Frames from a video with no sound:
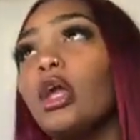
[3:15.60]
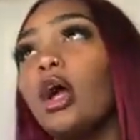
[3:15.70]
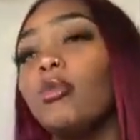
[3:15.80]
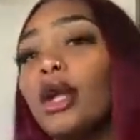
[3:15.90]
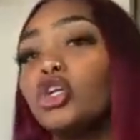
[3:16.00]

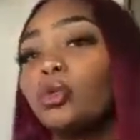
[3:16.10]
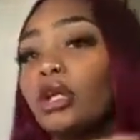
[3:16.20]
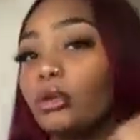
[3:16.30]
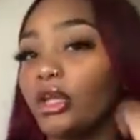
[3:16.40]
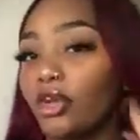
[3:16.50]
But I do want to
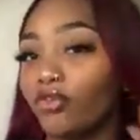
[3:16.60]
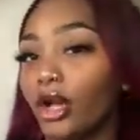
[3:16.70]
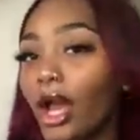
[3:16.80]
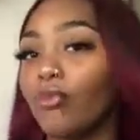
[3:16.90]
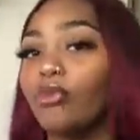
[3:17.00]
be different.
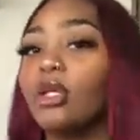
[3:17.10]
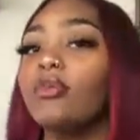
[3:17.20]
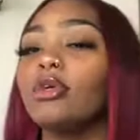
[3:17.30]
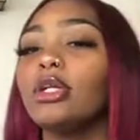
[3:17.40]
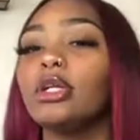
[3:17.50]
I'm really
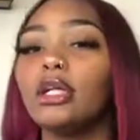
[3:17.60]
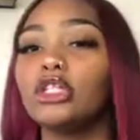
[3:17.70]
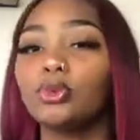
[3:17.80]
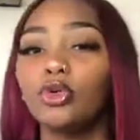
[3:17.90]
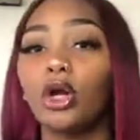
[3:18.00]
leaning
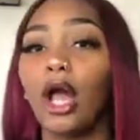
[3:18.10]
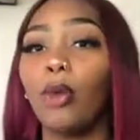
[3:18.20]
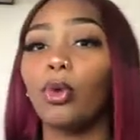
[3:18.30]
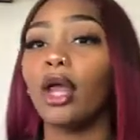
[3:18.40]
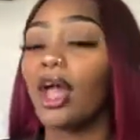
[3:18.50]
toward, I
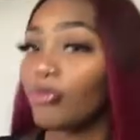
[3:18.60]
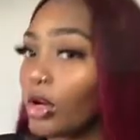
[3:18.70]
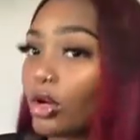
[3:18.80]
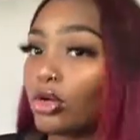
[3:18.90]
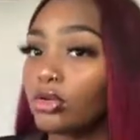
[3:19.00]
want to have my
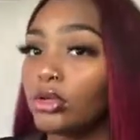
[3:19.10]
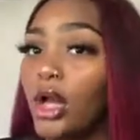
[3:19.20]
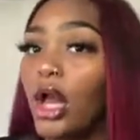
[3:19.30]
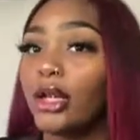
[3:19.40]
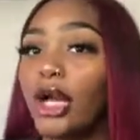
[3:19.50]
own
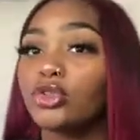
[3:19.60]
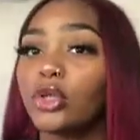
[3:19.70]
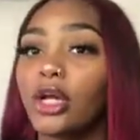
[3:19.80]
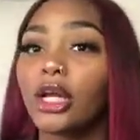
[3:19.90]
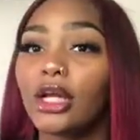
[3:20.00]
natural
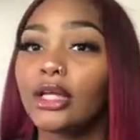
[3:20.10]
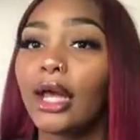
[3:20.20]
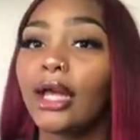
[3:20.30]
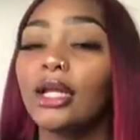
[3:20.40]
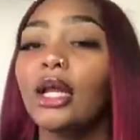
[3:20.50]
hair care
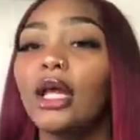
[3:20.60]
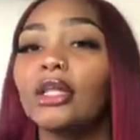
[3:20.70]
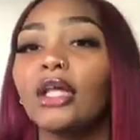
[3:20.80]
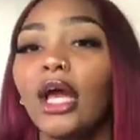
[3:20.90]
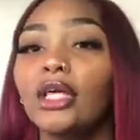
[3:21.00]
line.
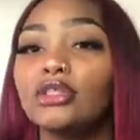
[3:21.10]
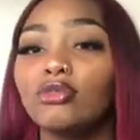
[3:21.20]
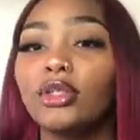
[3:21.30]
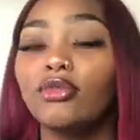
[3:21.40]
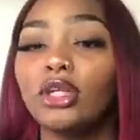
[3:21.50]
That is
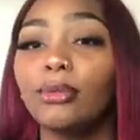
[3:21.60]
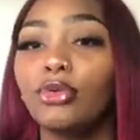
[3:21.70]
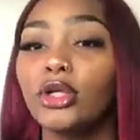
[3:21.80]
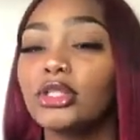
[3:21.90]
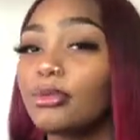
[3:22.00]
really
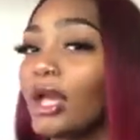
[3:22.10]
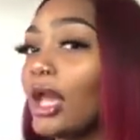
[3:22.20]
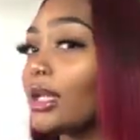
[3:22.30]
important to me.